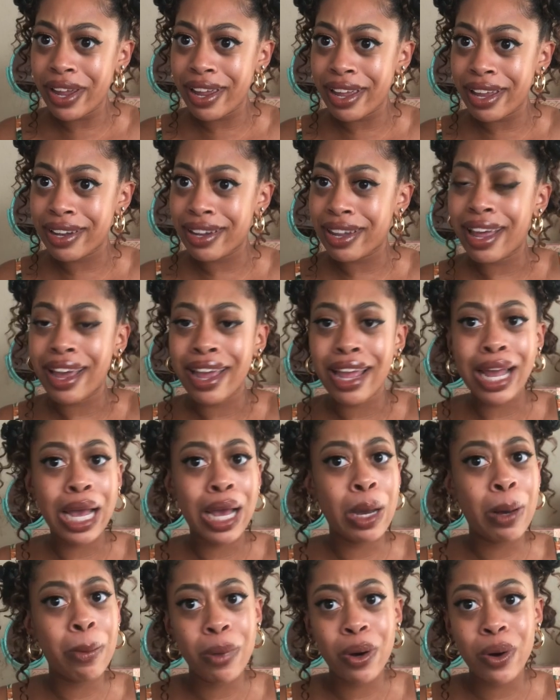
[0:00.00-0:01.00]
doing like
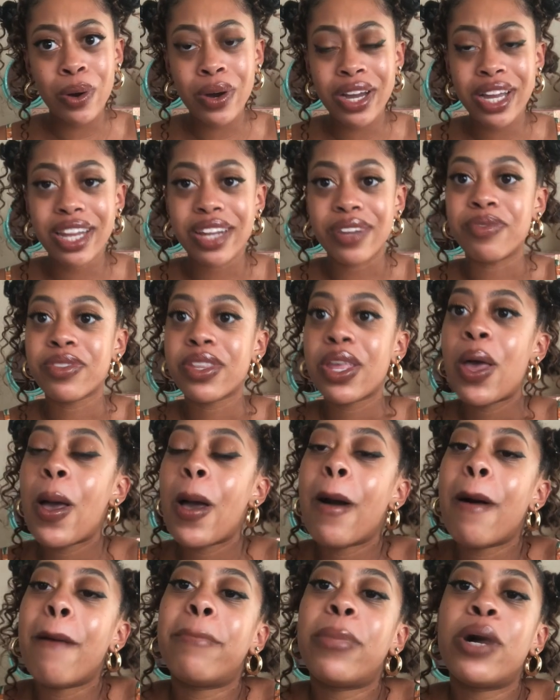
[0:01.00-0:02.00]
come on
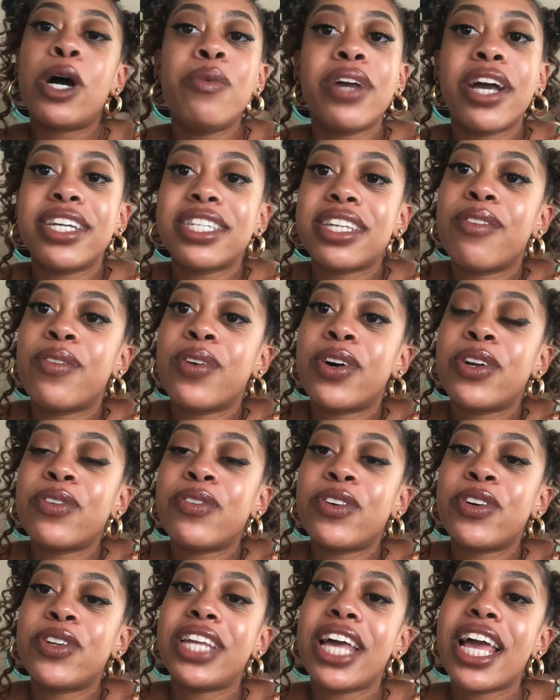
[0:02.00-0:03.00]
but I hope you guys have a
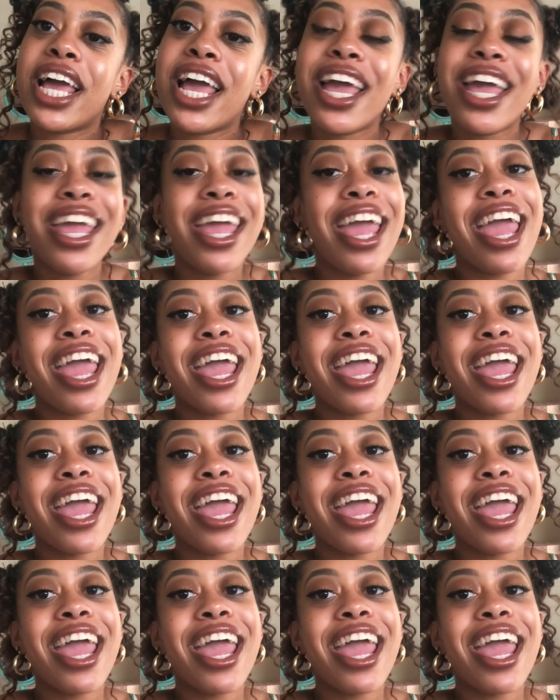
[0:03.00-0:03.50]
wonderful day